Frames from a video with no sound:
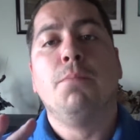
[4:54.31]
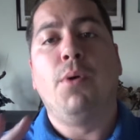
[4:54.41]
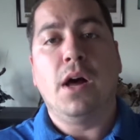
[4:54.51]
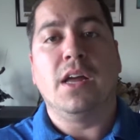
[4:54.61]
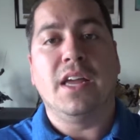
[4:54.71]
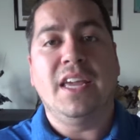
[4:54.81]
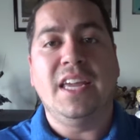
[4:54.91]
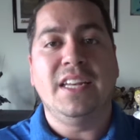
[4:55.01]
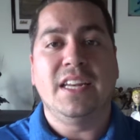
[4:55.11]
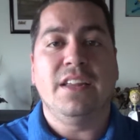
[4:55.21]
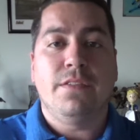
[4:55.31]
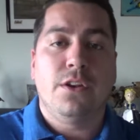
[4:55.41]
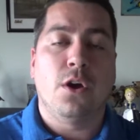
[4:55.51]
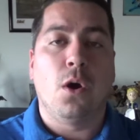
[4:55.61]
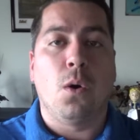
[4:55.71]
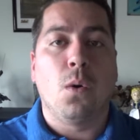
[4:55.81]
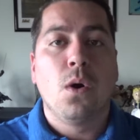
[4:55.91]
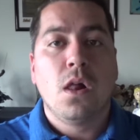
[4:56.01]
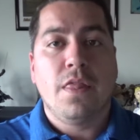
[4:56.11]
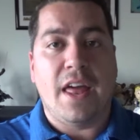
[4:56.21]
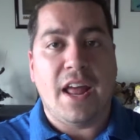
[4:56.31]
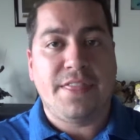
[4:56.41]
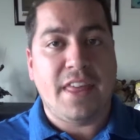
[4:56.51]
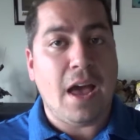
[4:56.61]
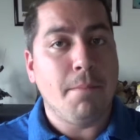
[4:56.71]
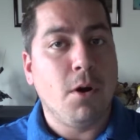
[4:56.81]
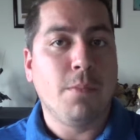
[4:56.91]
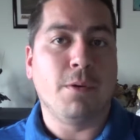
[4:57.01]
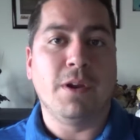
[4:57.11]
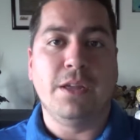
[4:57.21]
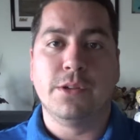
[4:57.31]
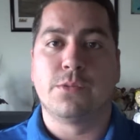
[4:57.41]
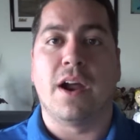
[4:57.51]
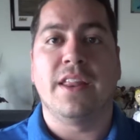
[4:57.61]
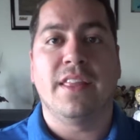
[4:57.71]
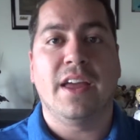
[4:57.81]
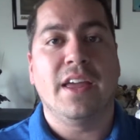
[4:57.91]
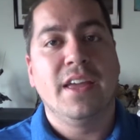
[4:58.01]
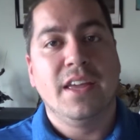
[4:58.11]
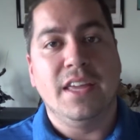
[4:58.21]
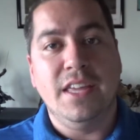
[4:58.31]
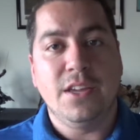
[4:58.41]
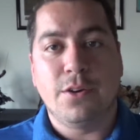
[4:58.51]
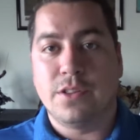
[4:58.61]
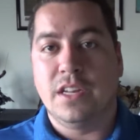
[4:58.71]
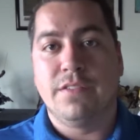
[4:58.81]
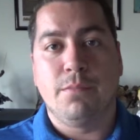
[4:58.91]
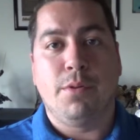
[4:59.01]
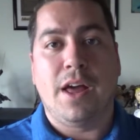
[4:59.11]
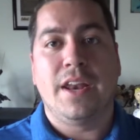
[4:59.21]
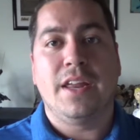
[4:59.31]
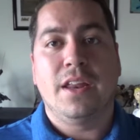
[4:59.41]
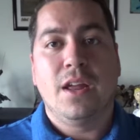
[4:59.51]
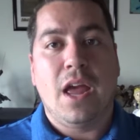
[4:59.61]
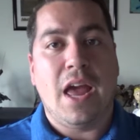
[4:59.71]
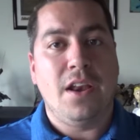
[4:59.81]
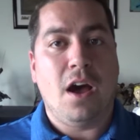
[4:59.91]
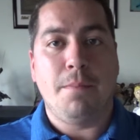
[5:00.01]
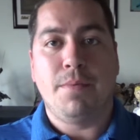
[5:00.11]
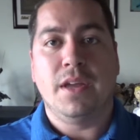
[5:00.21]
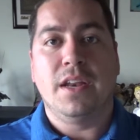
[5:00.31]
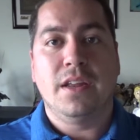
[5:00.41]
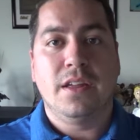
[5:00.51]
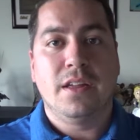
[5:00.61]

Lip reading: But he didn't even know that at that moment when he was writing that, Ego the Living Planet had not been